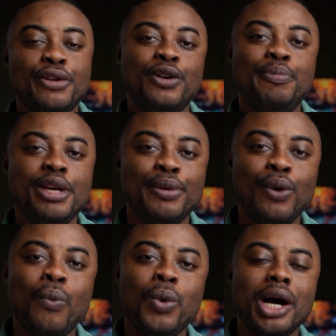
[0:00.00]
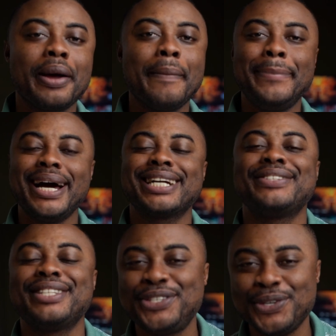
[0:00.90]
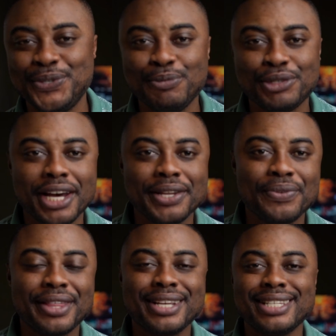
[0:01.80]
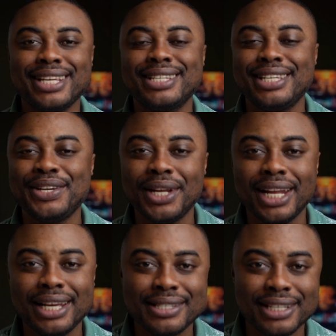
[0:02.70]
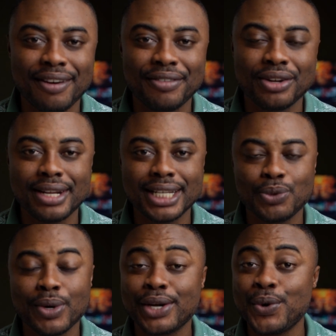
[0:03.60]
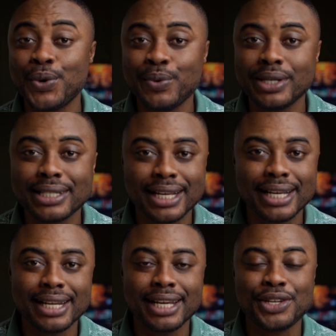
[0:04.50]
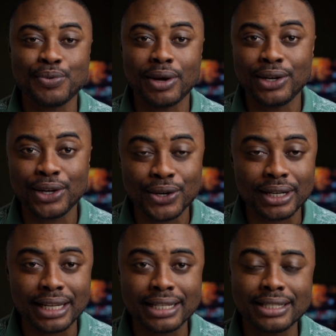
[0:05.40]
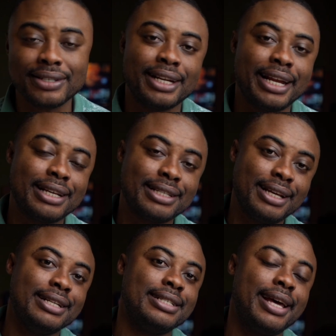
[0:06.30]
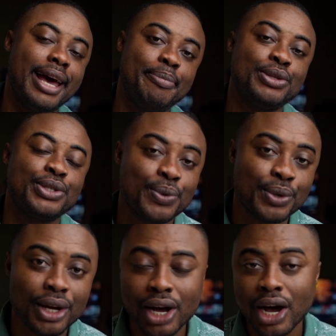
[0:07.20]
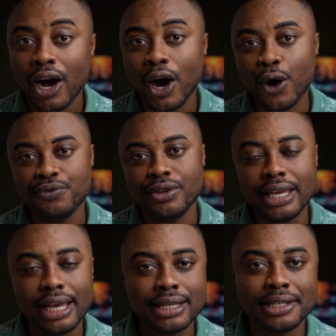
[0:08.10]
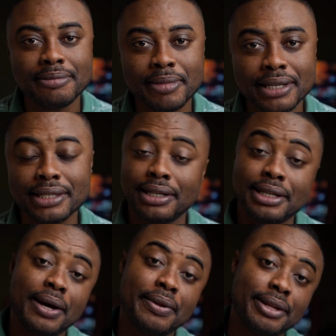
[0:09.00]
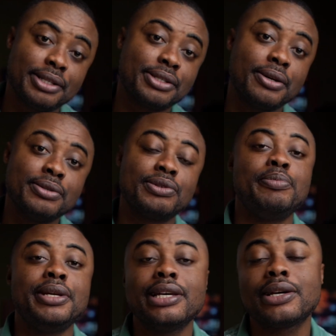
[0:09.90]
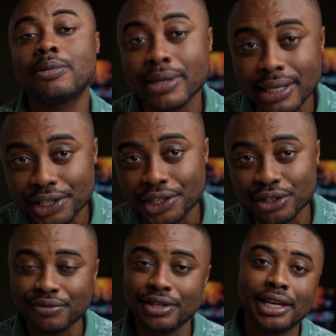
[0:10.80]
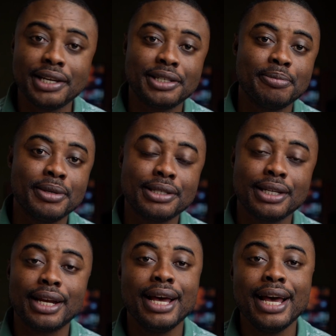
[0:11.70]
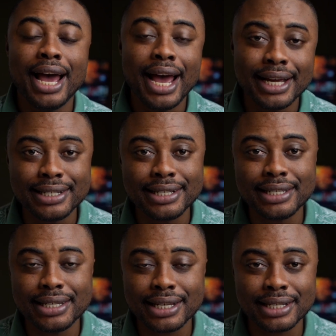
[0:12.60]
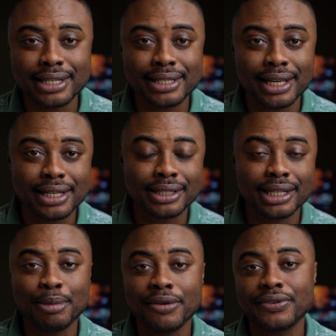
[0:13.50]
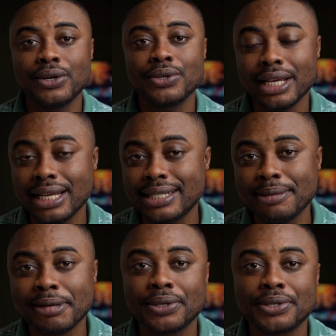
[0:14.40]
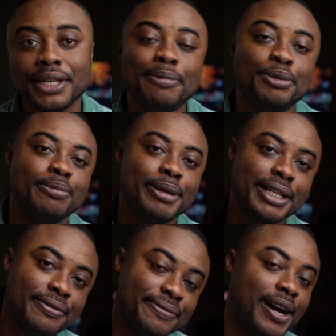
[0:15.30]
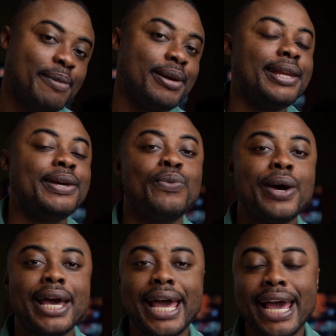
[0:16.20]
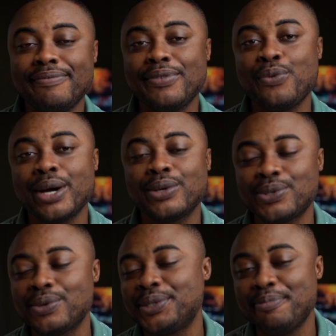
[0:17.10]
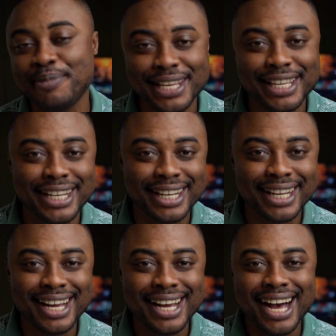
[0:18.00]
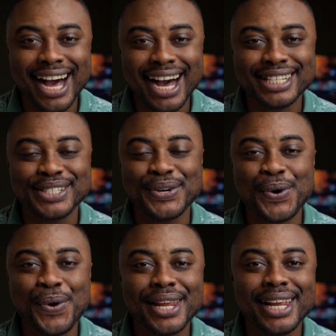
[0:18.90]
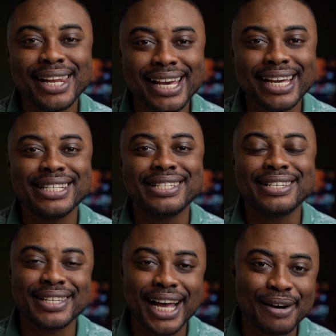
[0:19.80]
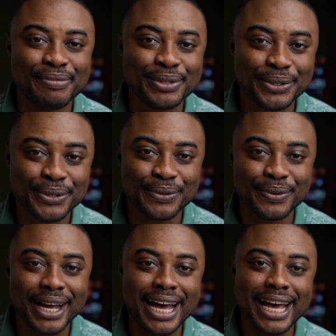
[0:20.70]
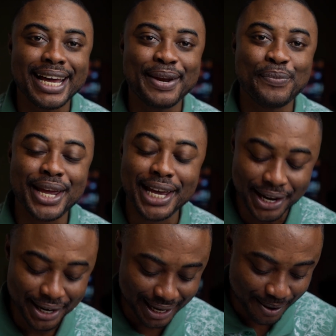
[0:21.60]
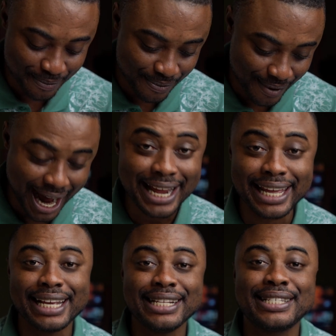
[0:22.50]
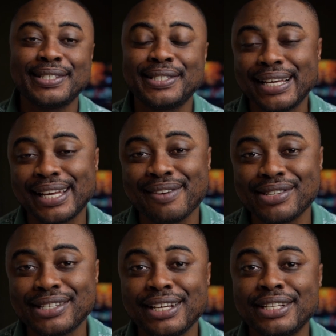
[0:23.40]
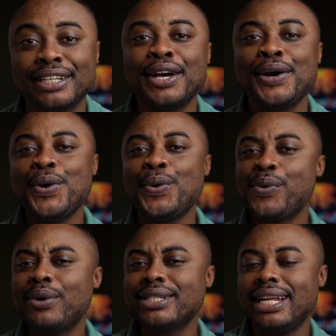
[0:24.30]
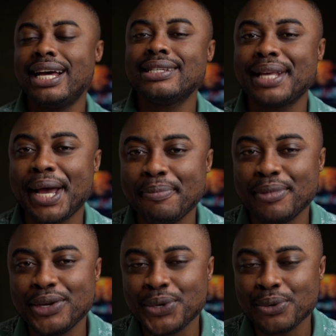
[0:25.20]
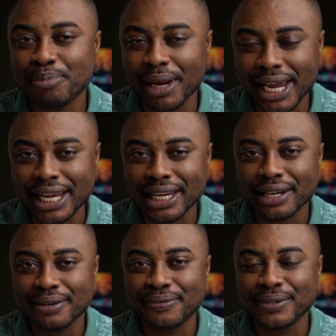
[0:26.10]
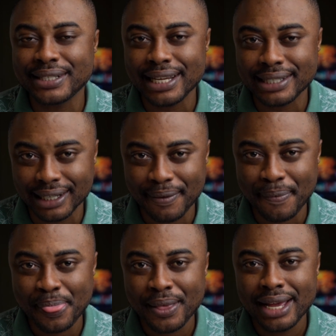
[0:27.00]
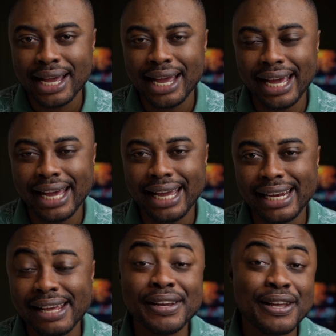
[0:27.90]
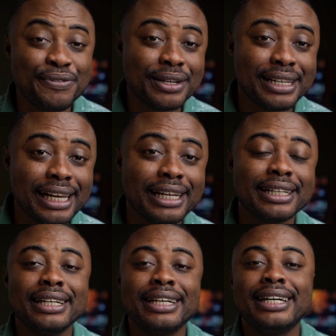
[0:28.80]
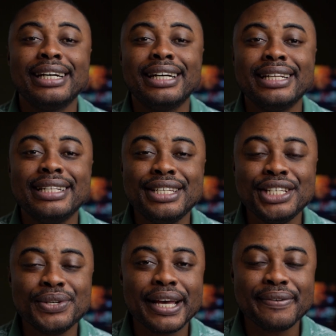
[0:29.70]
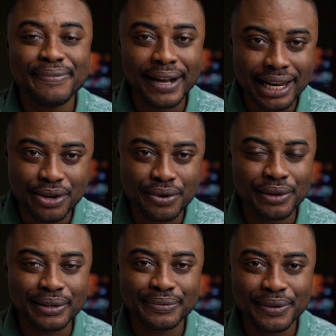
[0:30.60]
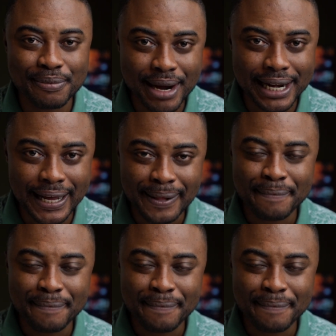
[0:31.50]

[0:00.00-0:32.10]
Beautiful people, welcome back to this YouTube channel. This is the Olele Salvador Network OSN, and you are logged into another exciting episode of In Case You Missed It. Now, this is going to be a combination of In Case You Missed It and DTS Intelligence. The name, of course, is Emmanuel Sapod, but you can find me anywhere, everywhere on social media at Olele Salvador. And we are going to get right into the conversation. When was the last time you paid for data? And even if you did you get value for money?